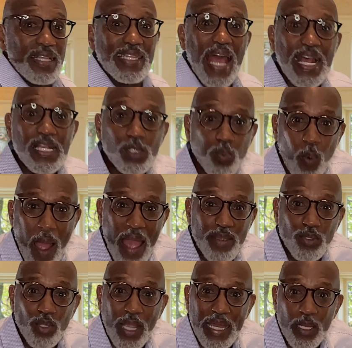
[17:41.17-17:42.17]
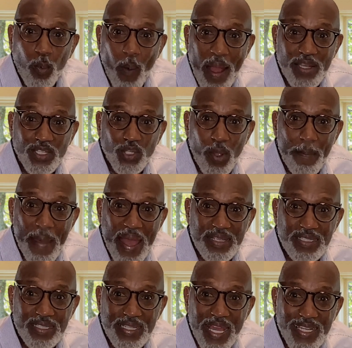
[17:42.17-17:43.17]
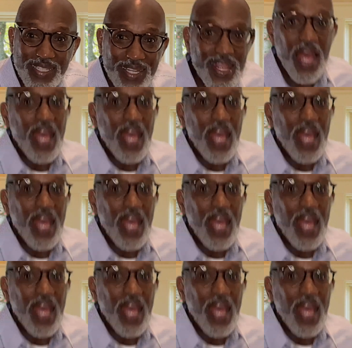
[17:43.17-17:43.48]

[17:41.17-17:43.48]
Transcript: That's why you got to watch your imagination